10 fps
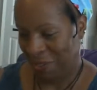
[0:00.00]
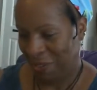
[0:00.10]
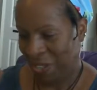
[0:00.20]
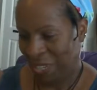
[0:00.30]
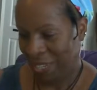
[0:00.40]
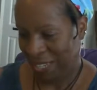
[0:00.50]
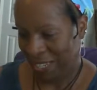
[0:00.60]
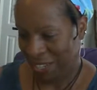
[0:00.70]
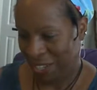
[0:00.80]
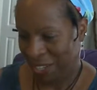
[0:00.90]
but
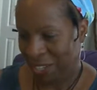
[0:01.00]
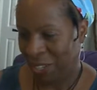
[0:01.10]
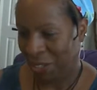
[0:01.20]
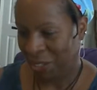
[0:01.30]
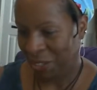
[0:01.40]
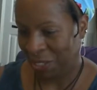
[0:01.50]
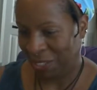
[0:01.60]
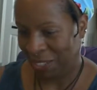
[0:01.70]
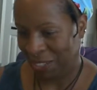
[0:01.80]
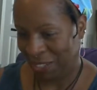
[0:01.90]

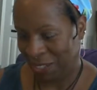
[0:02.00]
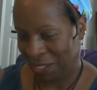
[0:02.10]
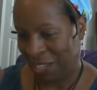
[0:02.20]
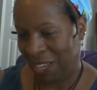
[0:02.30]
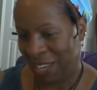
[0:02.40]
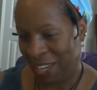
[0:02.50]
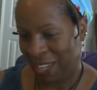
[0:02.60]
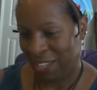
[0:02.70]
it's good.